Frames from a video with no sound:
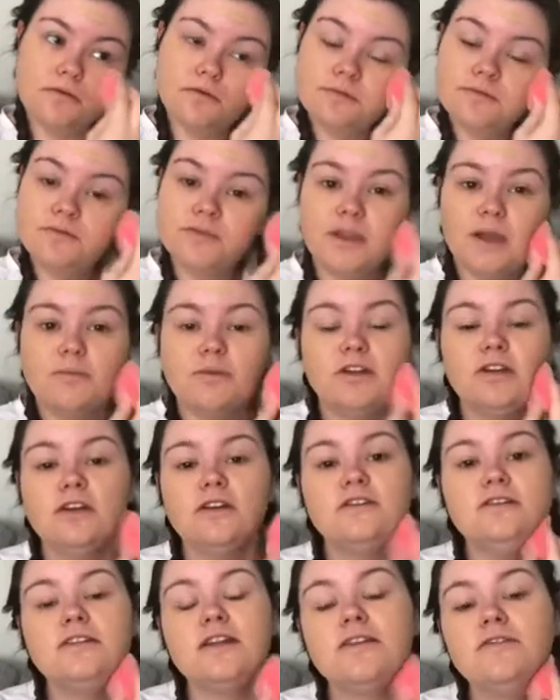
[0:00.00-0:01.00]
Now my
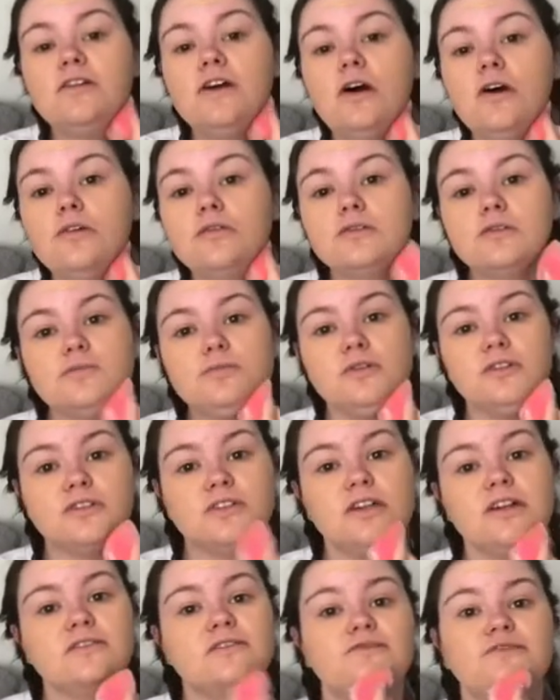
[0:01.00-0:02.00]
nose never holds
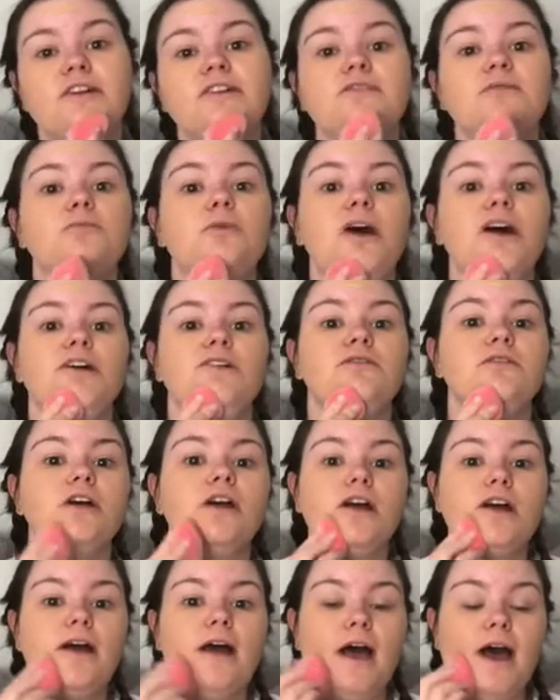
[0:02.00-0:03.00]
product very well,
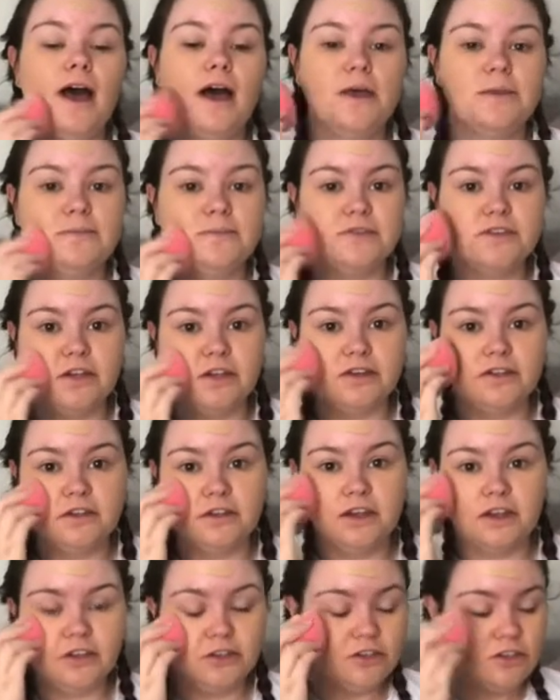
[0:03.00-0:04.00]
so
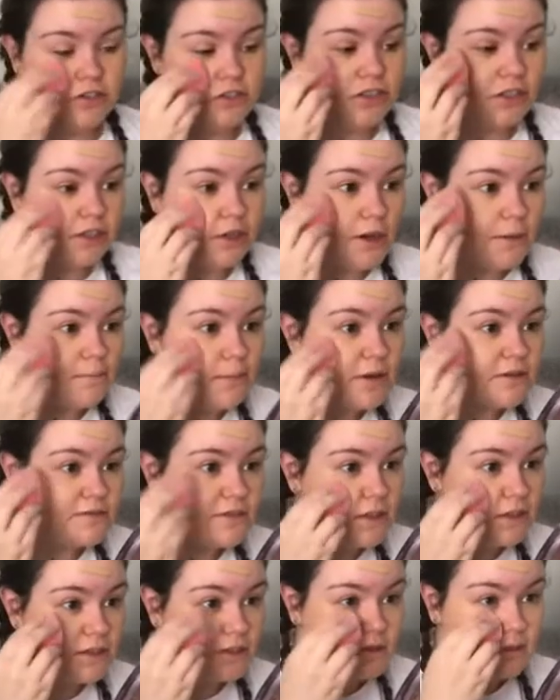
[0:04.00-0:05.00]
usually I buff
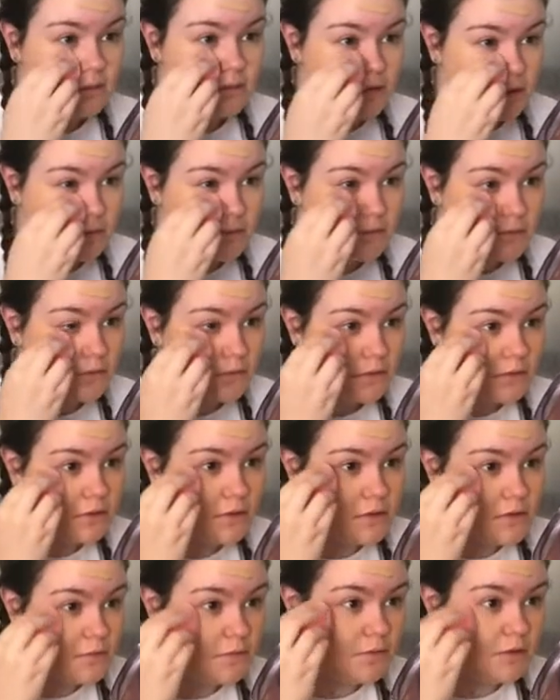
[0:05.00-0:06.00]
in
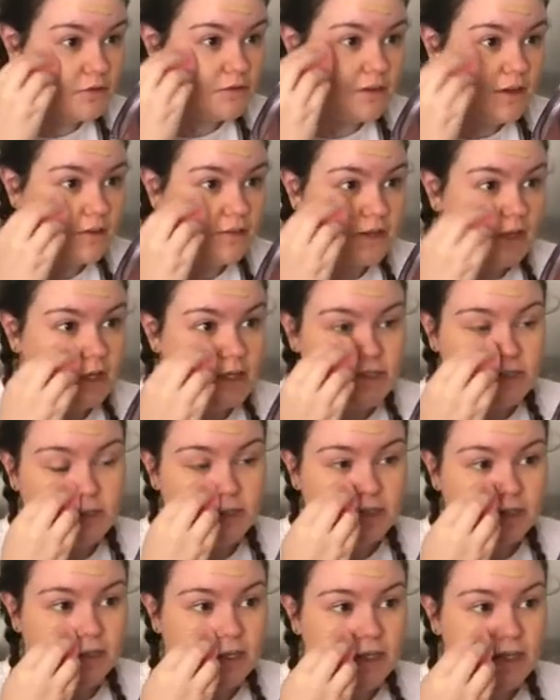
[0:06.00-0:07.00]
my
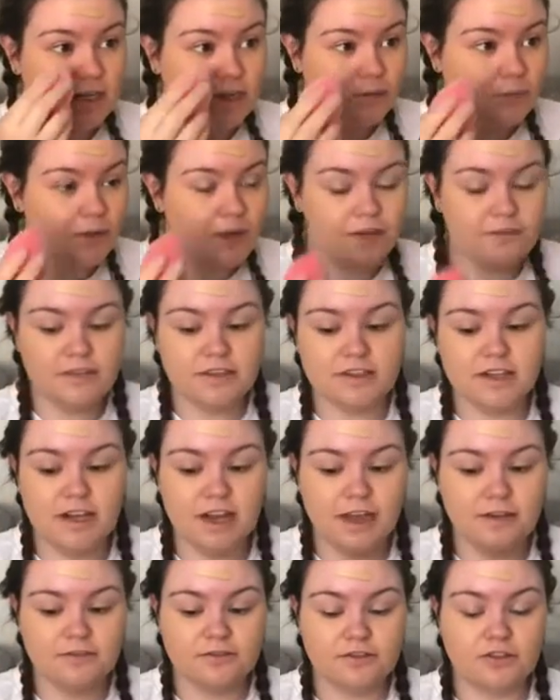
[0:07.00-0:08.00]
foundation, and then whatever's
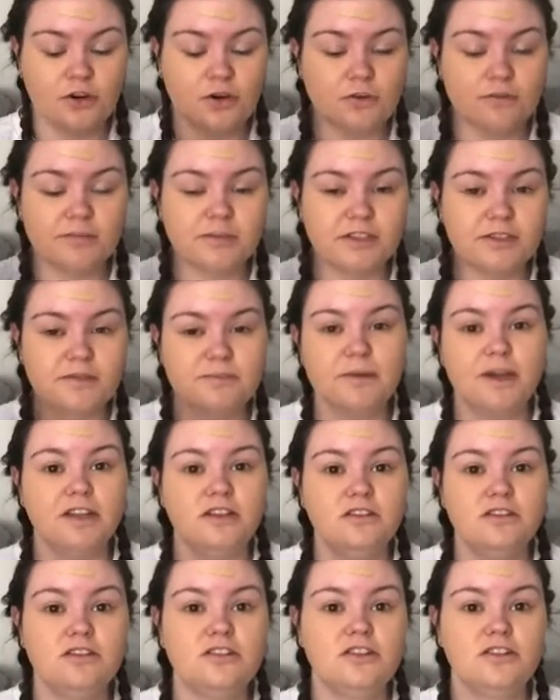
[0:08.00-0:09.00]
left on my
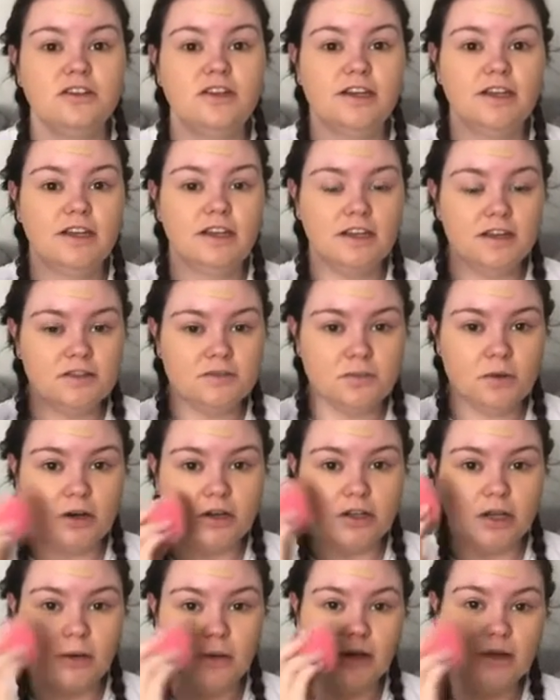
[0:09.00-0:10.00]
sponge is what I
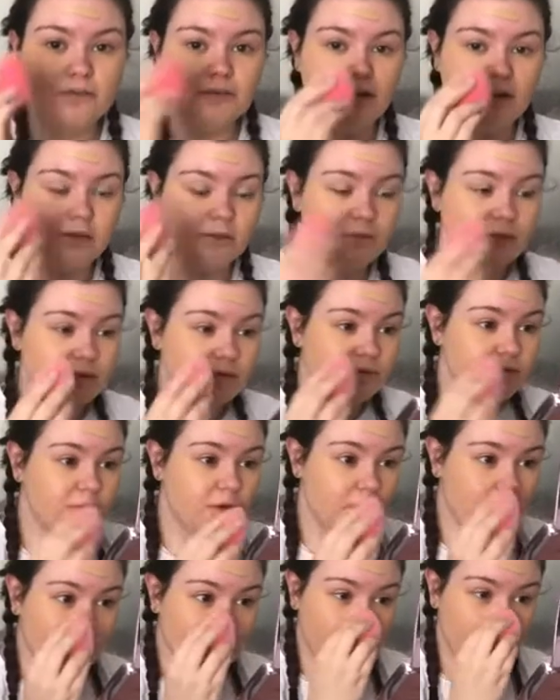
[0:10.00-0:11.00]
go over with
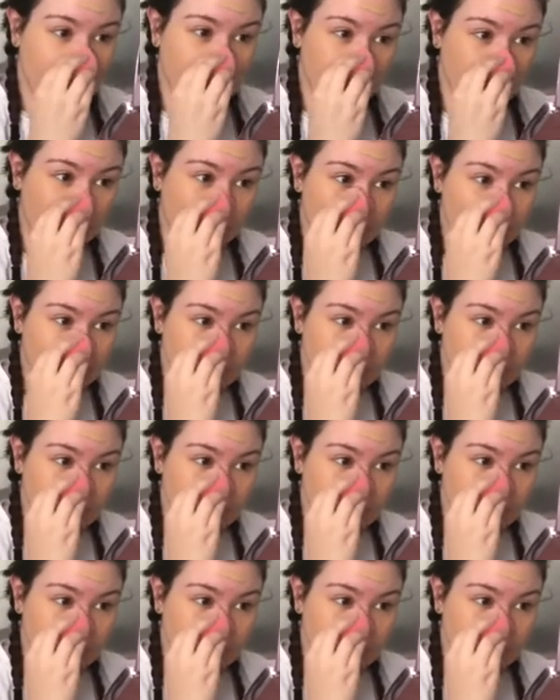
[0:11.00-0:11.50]
on my nose.